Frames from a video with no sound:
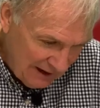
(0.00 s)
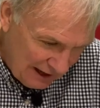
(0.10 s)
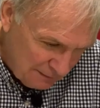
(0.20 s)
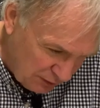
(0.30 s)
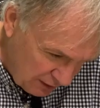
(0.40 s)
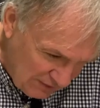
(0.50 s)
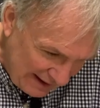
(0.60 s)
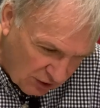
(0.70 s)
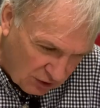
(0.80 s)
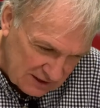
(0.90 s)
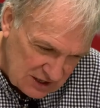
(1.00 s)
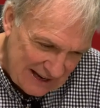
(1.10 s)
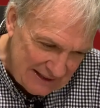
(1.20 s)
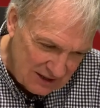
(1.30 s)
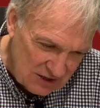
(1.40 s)
but the record
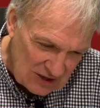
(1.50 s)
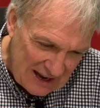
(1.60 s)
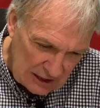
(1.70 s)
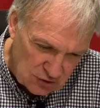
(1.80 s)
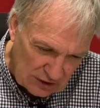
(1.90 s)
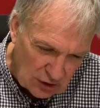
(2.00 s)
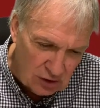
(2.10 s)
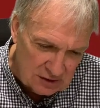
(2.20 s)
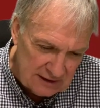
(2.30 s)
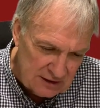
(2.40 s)
attendance there is recorded